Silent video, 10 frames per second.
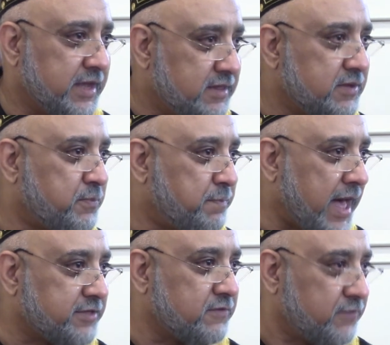in the
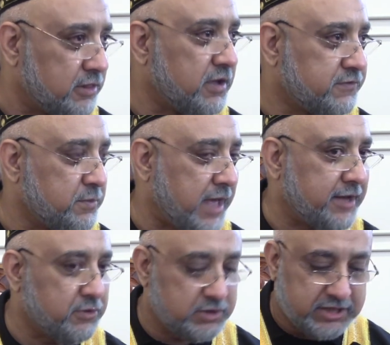path of Allah
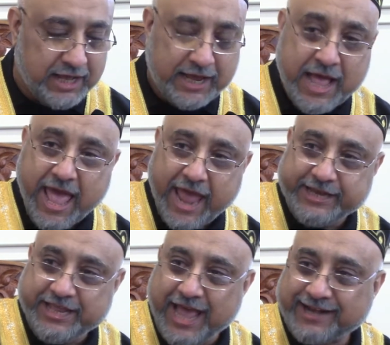subhanahu wa ta'ala,
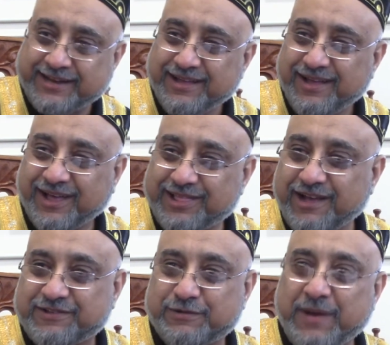and yet
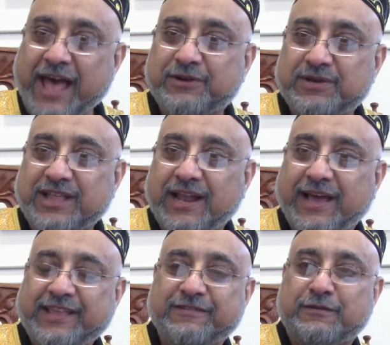Allah subhanahu wa
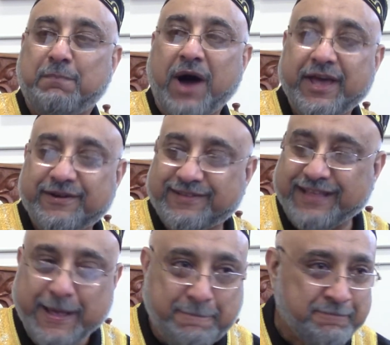ta'ala
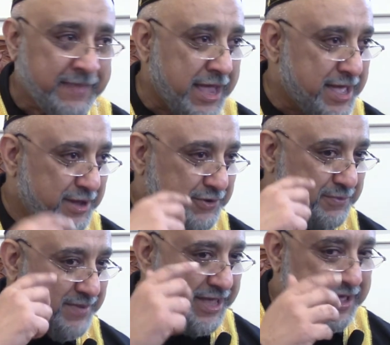inspires him
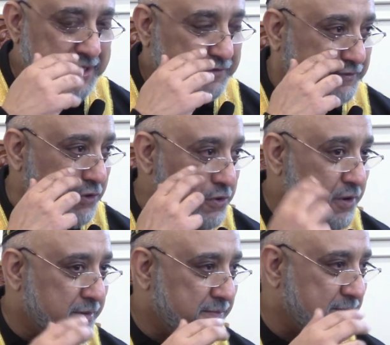to be
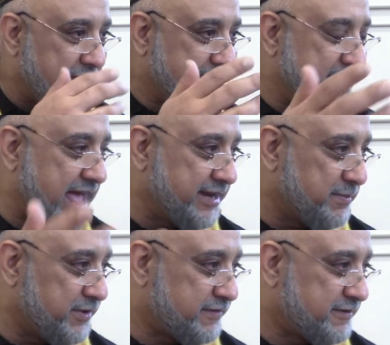so
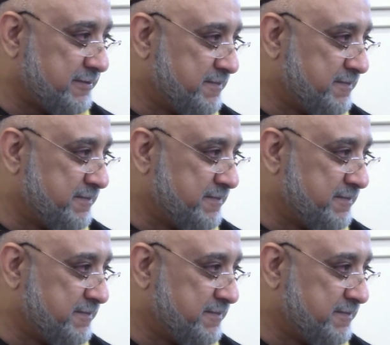magnanimous.